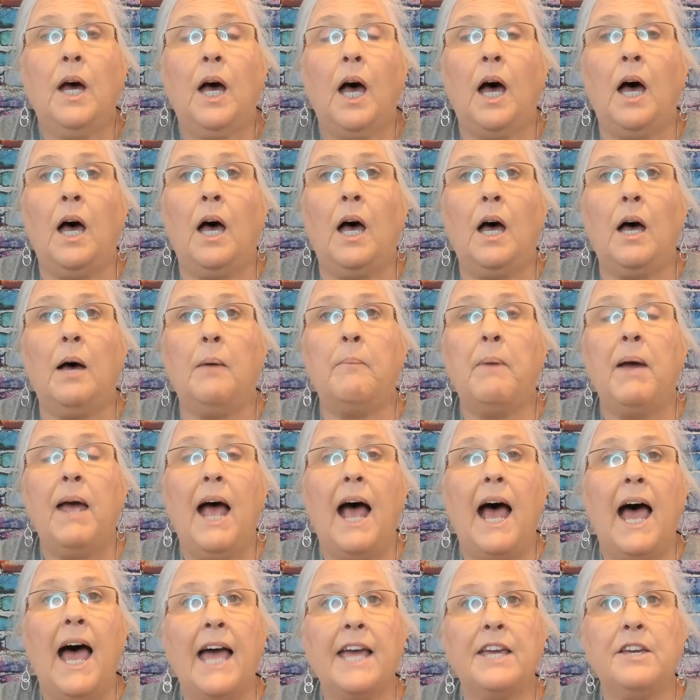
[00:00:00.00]

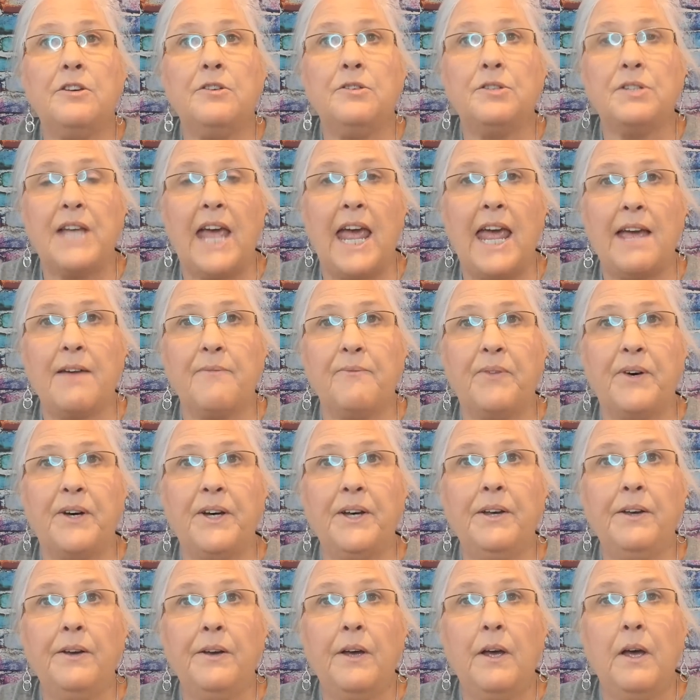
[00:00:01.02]
I use
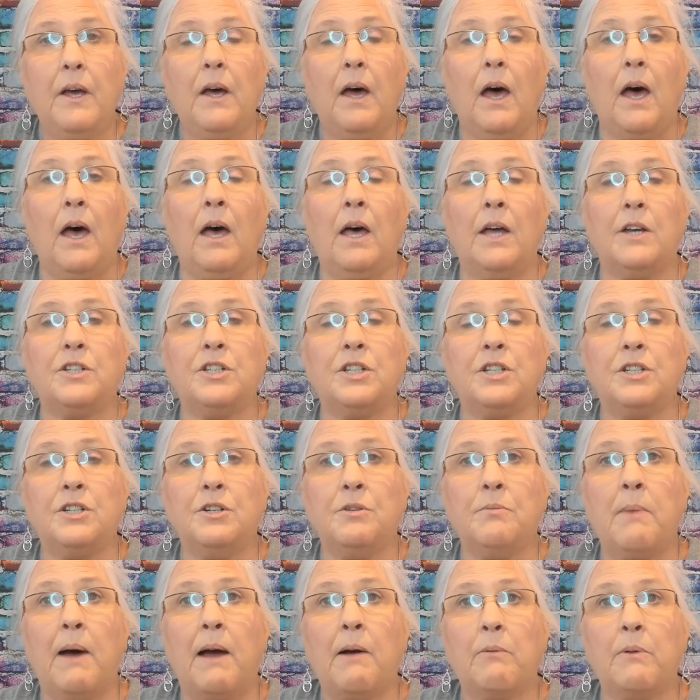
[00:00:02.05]
Canva to do
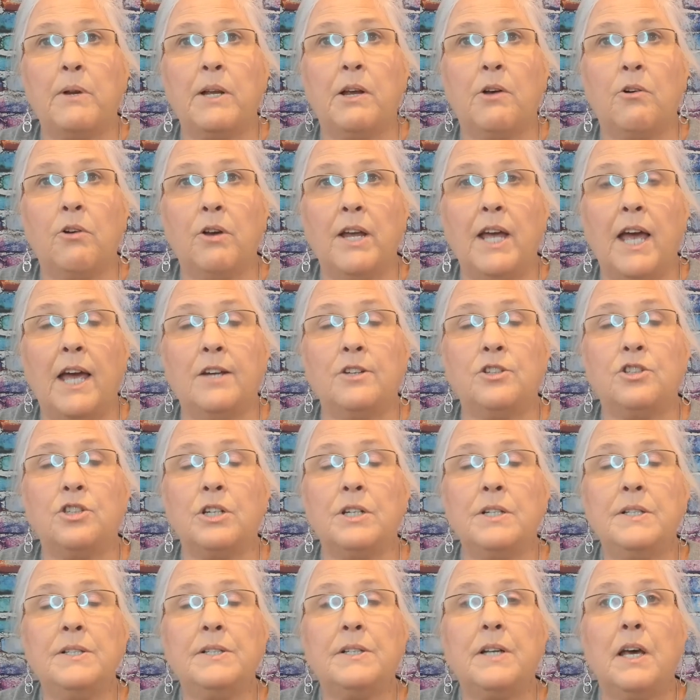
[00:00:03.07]
my
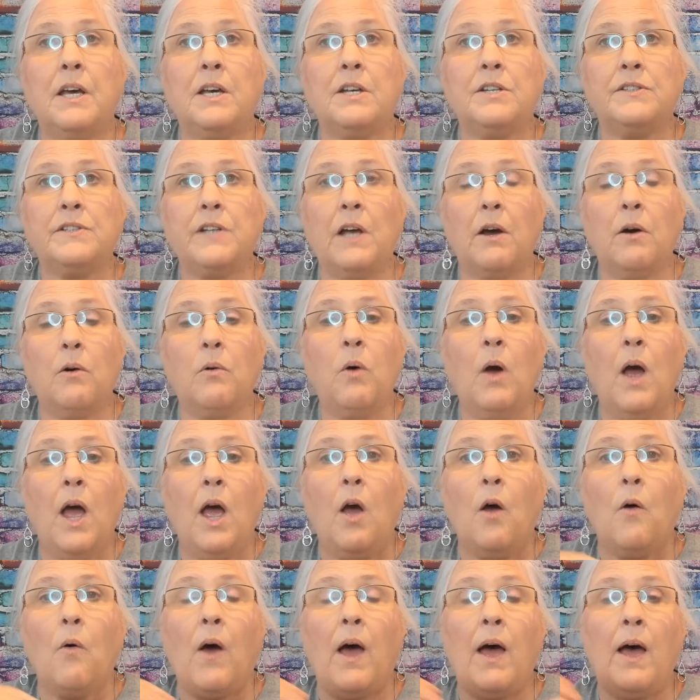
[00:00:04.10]
recreations. So
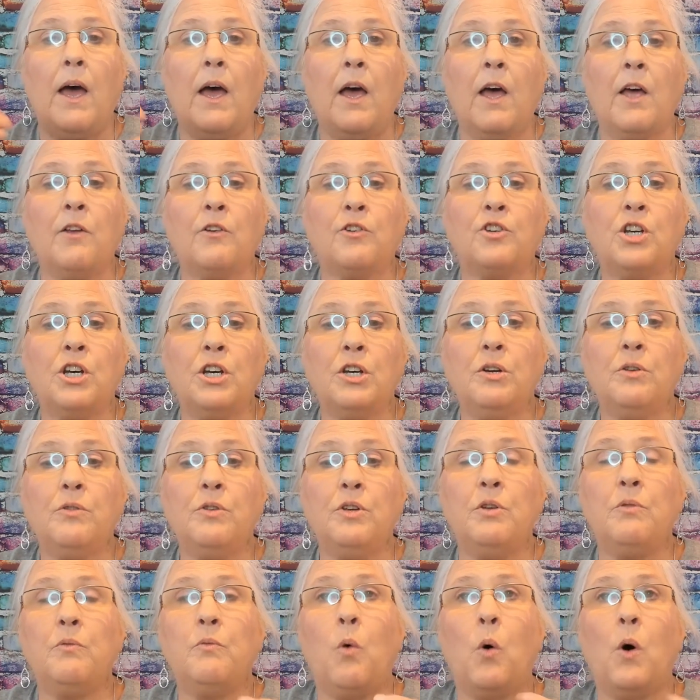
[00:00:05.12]
two,
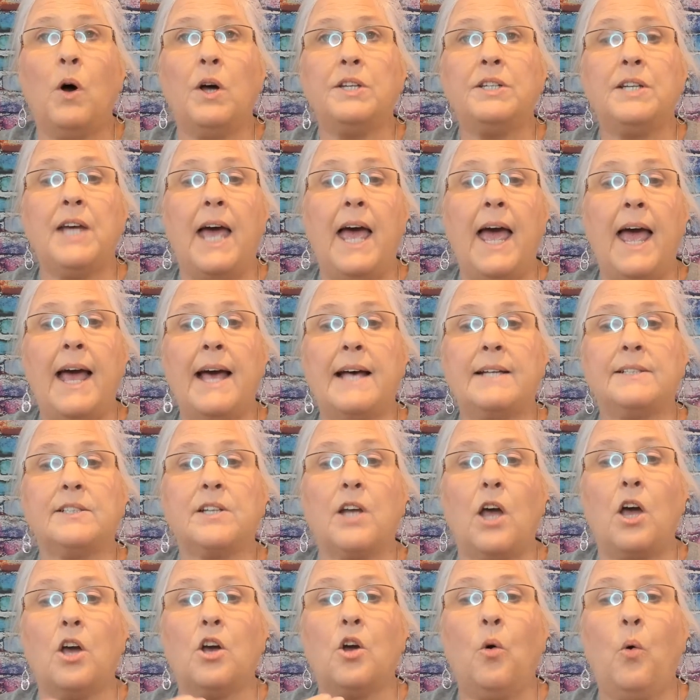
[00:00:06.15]
you want to ask
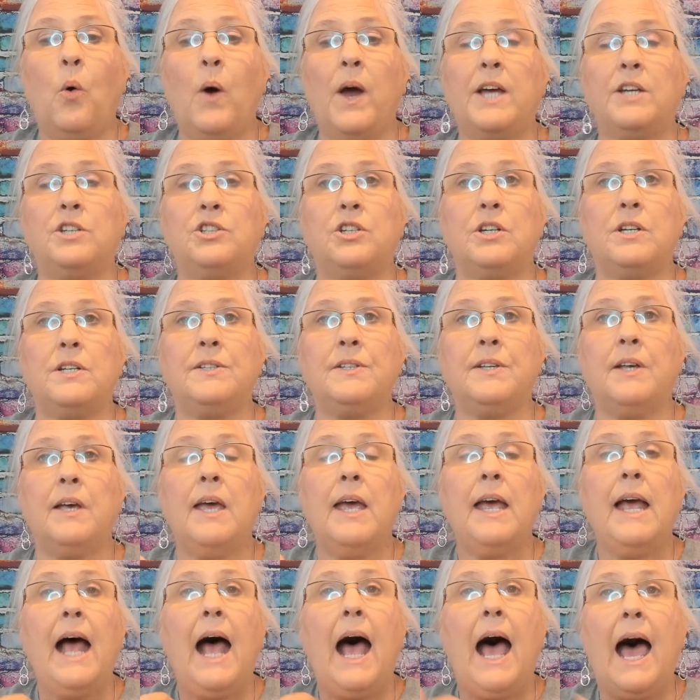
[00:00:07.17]
questions.
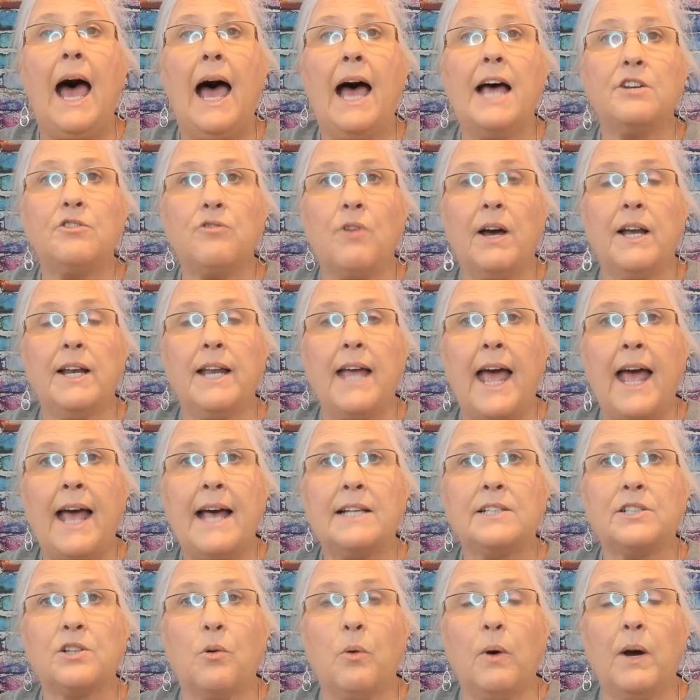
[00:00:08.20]
I try to
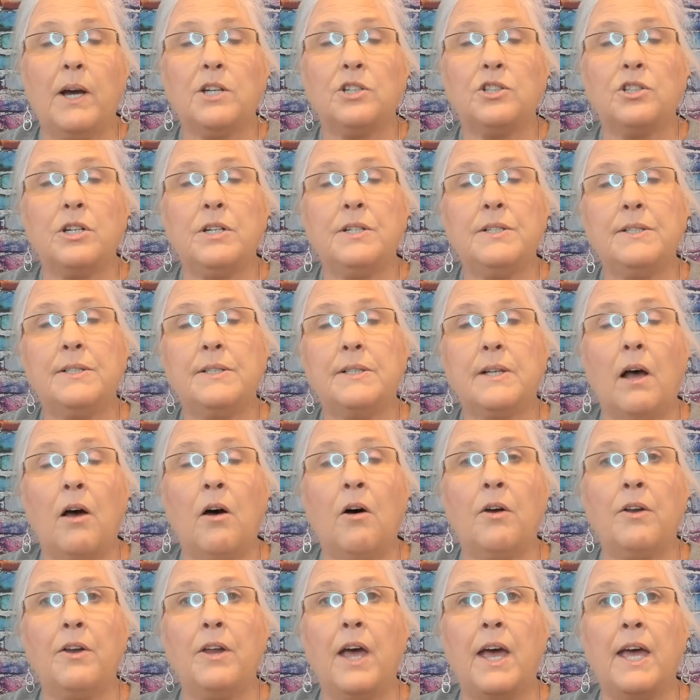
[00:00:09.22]
ask questions
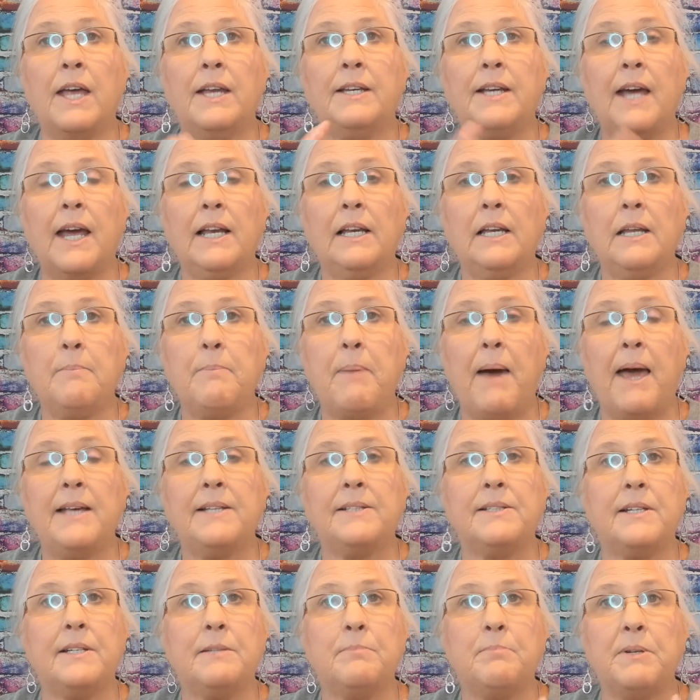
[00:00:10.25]
on a daily
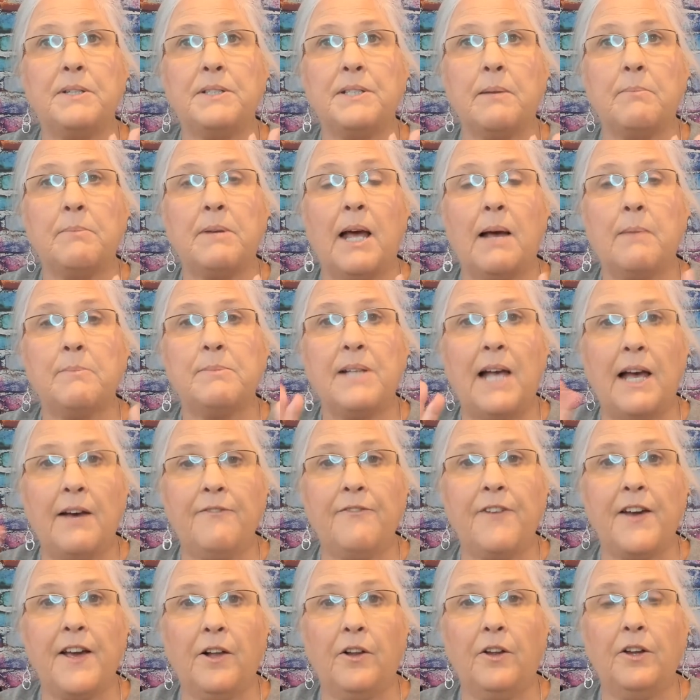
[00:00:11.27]
basis, but sometimes I
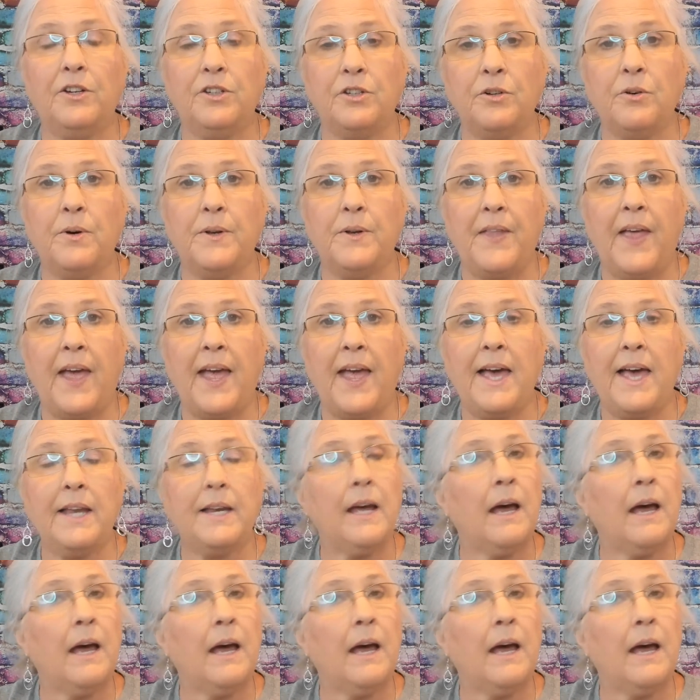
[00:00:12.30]
fail at doing that.